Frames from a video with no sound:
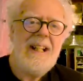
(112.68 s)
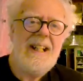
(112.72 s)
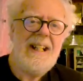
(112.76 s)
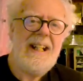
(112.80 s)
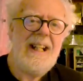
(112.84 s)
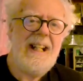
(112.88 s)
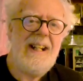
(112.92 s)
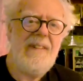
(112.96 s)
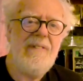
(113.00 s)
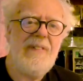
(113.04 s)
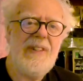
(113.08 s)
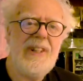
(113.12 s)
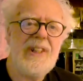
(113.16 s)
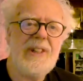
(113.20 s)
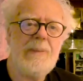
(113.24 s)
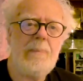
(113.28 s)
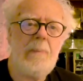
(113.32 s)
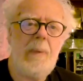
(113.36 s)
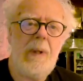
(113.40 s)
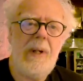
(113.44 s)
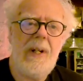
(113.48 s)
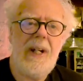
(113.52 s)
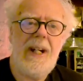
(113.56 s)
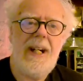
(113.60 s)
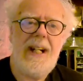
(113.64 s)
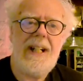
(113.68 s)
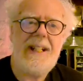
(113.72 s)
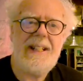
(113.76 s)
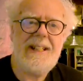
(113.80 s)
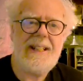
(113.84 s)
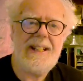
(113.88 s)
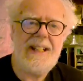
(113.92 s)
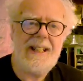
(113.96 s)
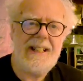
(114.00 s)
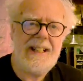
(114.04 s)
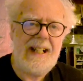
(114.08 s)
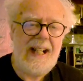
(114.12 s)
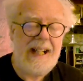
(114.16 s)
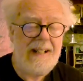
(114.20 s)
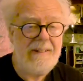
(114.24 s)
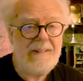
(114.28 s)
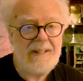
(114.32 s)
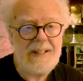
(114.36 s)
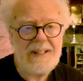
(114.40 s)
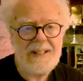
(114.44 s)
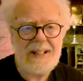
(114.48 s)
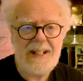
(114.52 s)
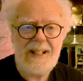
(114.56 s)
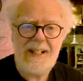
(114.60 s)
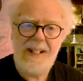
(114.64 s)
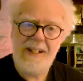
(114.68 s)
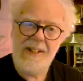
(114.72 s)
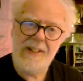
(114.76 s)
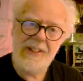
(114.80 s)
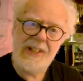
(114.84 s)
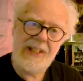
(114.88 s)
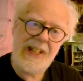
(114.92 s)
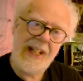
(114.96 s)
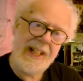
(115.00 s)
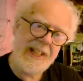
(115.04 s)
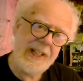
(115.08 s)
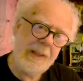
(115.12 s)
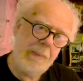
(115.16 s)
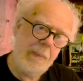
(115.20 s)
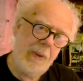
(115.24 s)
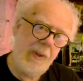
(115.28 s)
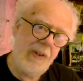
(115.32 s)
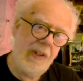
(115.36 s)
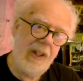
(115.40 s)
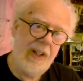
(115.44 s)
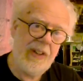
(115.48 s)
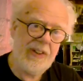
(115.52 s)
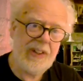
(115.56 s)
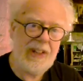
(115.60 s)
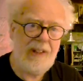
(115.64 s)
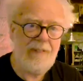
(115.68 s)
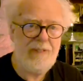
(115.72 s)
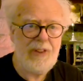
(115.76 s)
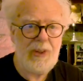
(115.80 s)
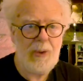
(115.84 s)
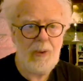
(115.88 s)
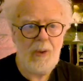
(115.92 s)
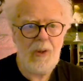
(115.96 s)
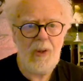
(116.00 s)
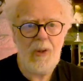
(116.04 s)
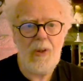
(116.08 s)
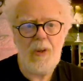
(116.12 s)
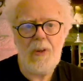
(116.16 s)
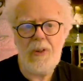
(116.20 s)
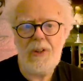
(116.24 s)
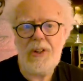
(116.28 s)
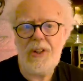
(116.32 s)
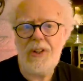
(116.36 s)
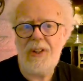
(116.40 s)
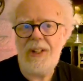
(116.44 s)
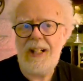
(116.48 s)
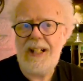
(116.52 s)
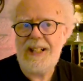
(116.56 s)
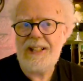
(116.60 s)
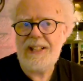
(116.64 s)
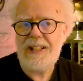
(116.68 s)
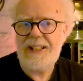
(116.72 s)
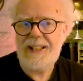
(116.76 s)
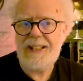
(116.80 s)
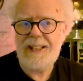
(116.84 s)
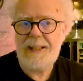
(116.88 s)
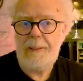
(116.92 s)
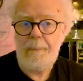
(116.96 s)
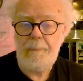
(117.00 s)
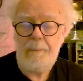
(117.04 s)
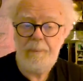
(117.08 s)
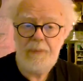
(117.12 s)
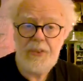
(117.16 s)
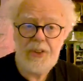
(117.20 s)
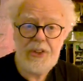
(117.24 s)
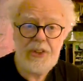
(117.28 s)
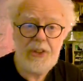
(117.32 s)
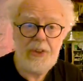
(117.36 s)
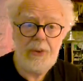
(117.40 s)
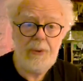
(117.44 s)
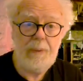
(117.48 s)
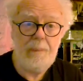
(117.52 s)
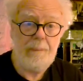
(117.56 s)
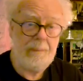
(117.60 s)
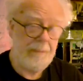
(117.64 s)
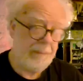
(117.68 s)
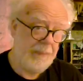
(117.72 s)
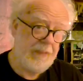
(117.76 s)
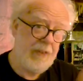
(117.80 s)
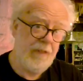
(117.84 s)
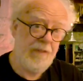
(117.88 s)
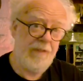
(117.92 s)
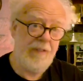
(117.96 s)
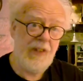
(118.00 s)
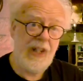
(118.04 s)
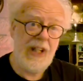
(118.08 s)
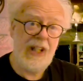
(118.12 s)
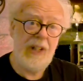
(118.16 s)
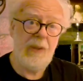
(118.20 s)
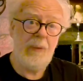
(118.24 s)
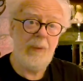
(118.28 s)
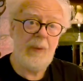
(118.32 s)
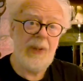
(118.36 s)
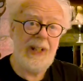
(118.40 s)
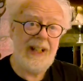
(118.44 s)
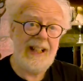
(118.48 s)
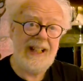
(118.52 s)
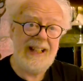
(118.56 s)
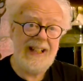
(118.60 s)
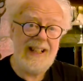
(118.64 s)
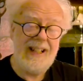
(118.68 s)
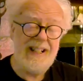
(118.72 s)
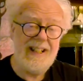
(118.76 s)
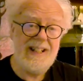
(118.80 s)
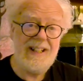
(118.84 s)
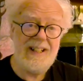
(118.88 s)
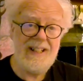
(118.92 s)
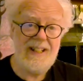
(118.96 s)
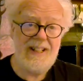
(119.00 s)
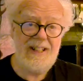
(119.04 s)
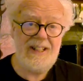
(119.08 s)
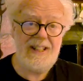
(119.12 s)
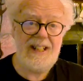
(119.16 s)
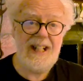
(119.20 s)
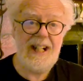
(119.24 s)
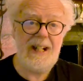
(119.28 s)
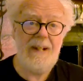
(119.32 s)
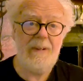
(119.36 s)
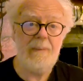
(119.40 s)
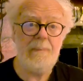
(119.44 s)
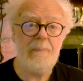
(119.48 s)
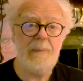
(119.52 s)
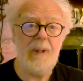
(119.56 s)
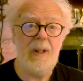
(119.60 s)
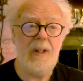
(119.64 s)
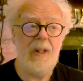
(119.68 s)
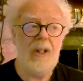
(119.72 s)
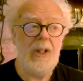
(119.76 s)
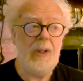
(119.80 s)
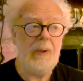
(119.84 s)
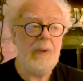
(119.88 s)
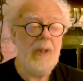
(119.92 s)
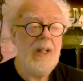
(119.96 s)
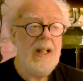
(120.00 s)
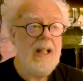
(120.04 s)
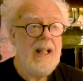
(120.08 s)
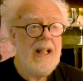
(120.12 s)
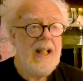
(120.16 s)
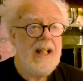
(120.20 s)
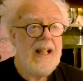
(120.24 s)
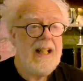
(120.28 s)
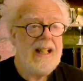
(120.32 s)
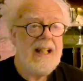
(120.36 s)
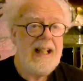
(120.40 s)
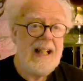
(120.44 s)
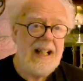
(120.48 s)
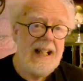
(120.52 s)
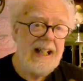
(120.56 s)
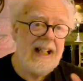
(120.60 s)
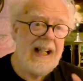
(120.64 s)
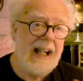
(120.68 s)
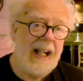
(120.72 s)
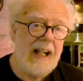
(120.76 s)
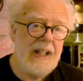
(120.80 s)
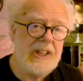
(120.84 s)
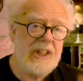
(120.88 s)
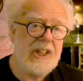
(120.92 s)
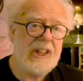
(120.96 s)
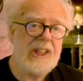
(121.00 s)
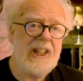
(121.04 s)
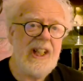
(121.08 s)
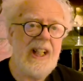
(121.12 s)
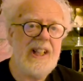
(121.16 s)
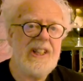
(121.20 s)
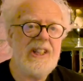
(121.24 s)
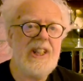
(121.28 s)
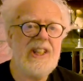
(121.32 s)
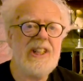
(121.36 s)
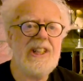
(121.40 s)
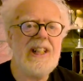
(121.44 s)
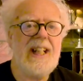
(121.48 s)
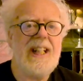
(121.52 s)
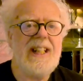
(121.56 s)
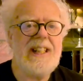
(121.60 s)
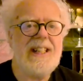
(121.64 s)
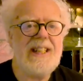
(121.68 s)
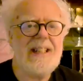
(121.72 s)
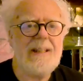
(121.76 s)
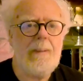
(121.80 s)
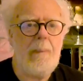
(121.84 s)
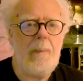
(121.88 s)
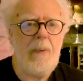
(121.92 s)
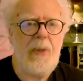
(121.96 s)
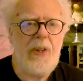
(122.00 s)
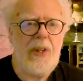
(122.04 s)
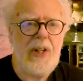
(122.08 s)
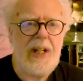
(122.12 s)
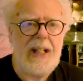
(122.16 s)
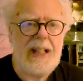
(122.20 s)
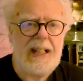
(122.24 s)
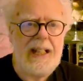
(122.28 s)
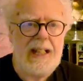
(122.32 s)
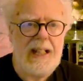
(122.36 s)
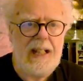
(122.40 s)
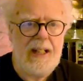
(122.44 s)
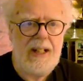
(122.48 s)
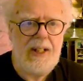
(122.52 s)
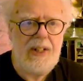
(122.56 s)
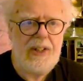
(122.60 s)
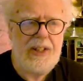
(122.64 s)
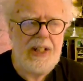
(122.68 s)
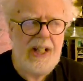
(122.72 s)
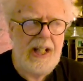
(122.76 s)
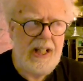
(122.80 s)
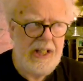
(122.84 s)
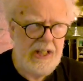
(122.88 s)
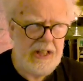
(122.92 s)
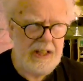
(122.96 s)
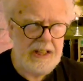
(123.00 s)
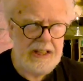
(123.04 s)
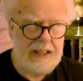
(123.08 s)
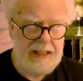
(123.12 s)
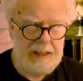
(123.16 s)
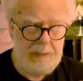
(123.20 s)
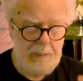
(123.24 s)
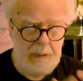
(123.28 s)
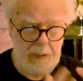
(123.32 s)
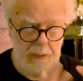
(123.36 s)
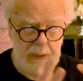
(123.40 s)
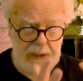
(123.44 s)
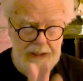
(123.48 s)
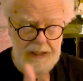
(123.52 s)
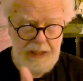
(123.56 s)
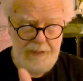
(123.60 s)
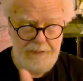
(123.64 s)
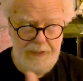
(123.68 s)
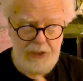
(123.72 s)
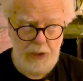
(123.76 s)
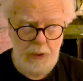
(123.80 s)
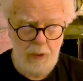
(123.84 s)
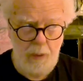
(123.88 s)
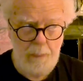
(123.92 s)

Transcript: if it's polite and erudite and sensible, I'll give you a longer answer. So fire away down below. I just like to say something that give you